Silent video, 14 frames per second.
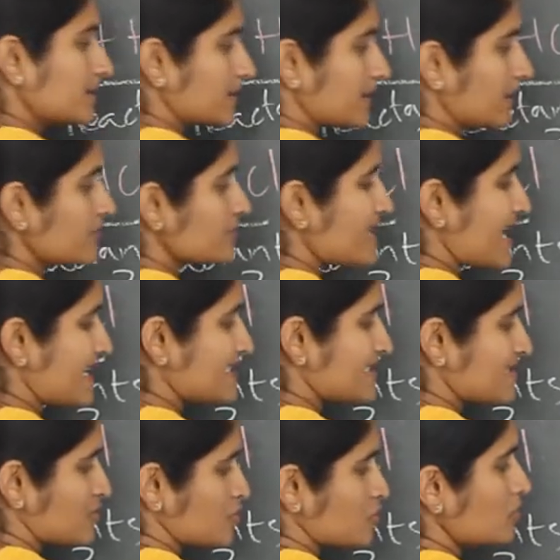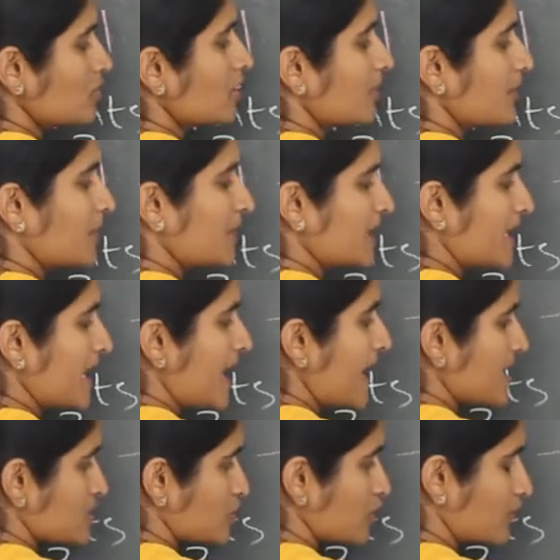Gives rise to
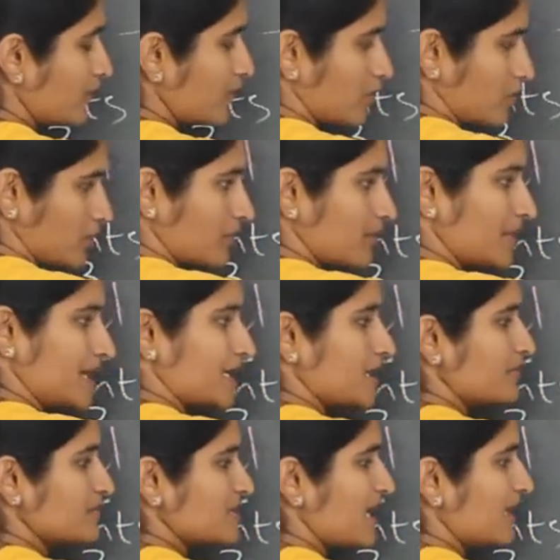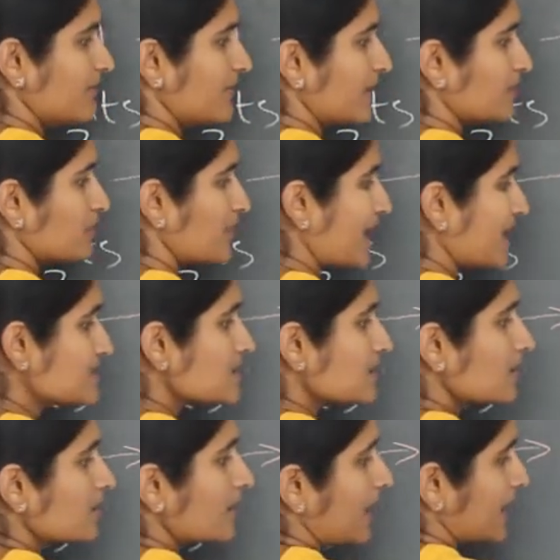BaSO4, barium sulfate plus
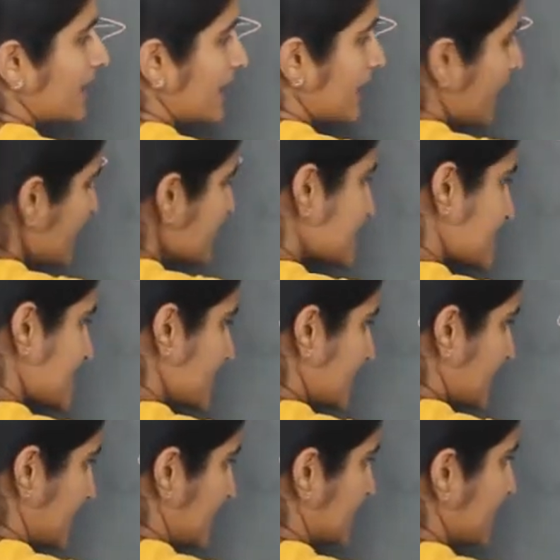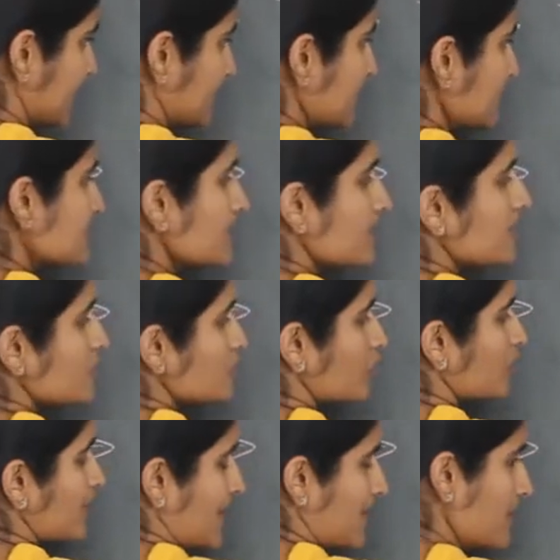NaCl, that is
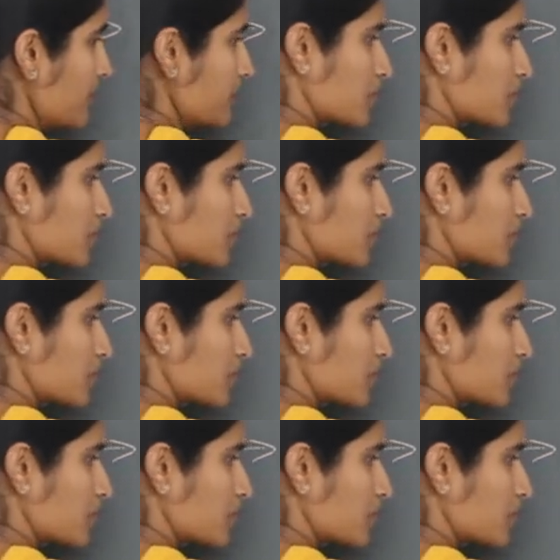sodium